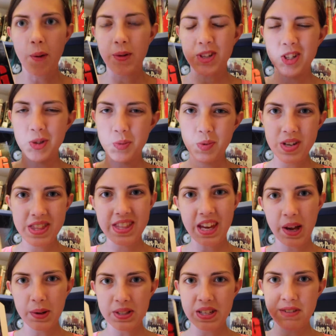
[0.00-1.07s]
which is
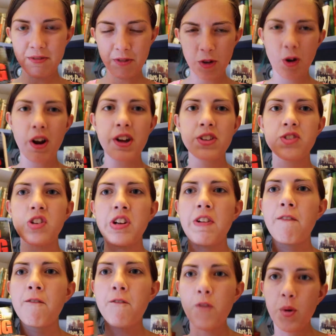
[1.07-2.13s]

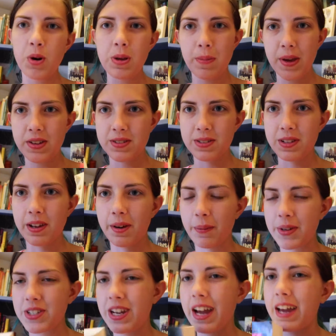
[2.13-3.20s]
1,440 pages long,
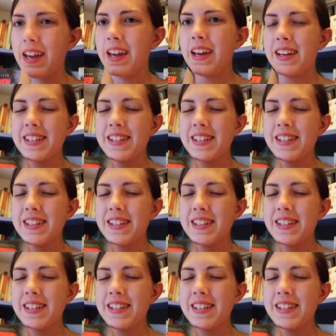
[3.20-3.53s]
which I